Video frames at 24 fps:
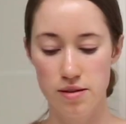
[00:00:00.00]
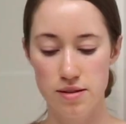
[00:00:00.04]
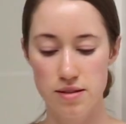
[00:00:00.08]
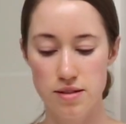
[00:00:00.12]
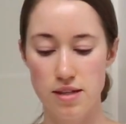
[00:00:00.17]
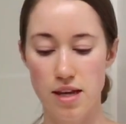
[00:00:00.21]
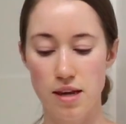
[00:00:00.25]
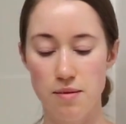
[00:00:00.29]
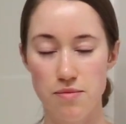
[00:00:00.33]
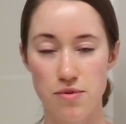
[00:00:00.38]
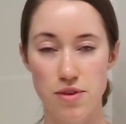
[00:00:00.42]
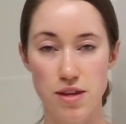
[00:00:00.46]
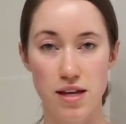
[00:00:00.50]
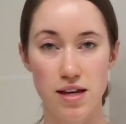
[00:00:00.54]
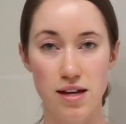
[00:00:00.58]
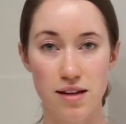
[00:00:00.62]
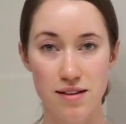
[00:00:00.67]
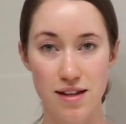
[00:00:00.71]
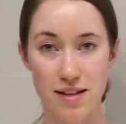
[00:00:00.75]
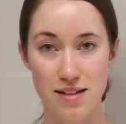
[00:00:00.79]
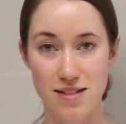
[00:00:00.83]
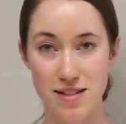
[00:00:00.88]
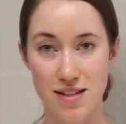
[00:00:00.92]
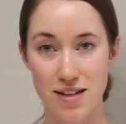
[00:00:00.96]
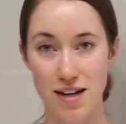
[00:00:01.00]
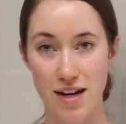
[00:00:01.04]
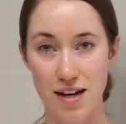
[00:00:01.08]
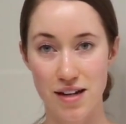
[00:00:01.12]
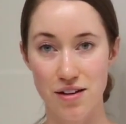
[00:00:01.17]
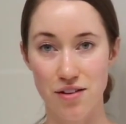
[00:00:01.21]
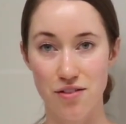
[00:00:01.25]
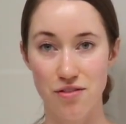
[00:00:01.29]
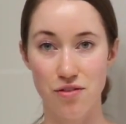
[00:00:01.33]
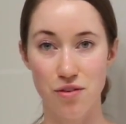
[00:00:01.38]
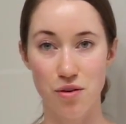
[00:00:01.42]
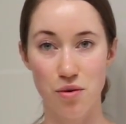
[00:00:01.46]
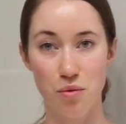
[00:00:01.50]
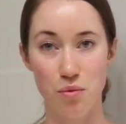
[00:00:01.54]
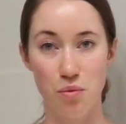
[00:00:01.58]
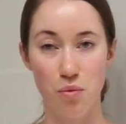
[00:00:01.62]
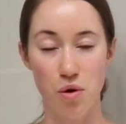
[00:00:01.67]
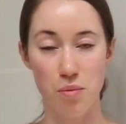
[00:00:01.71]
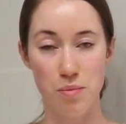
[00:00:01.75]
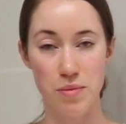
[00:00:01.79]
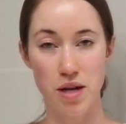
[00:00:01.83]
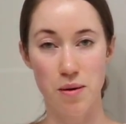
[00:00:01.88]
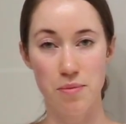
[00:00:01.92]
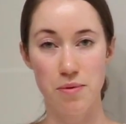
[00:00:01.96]
Same thing, I like to kind of
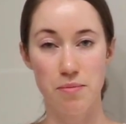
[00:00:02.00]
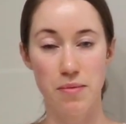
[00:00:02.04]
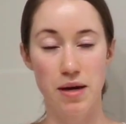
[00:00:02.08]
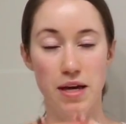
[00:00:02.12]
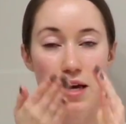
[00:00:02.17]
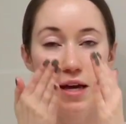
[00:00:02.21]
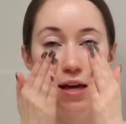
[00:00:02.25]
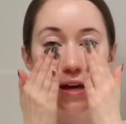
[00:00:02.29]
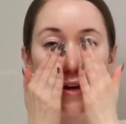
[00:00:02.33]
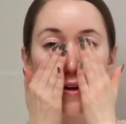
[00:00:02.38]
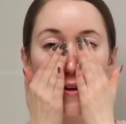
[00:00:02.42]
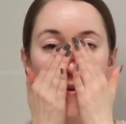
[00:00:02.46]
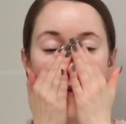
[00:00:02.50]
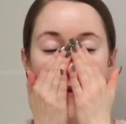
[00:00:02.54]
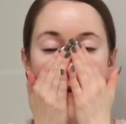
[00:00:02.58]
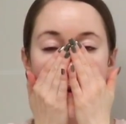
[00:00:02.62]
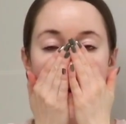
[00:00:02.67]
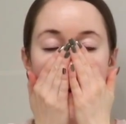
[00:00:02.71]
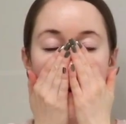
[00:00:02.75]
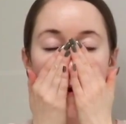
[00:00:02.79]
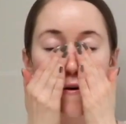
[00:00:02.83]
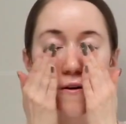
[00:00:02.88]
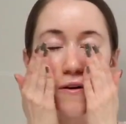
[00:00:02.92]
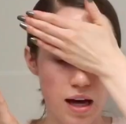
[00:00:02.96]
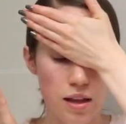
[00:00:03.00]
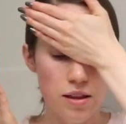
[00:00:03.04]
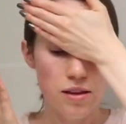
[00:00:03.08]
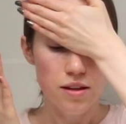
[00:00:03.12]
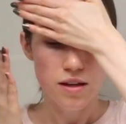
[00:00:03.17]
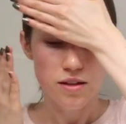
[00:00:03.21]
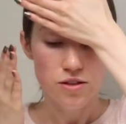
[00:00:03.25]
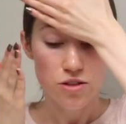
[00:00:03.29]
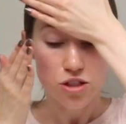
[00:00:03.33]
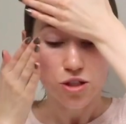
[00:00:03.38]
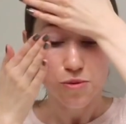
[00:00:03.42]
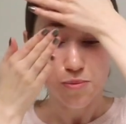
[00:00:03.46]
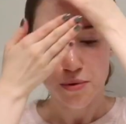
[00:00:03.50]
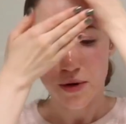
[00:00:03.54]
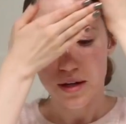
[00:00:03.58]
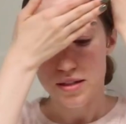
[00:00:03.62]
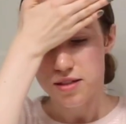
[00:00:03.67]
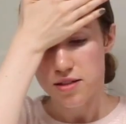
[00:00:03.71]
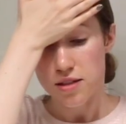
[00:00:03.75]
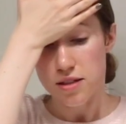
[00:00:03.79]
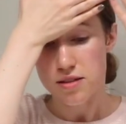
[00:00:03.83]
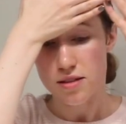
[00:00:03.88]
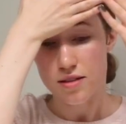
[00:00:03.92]
warm it up in my hand and then just press it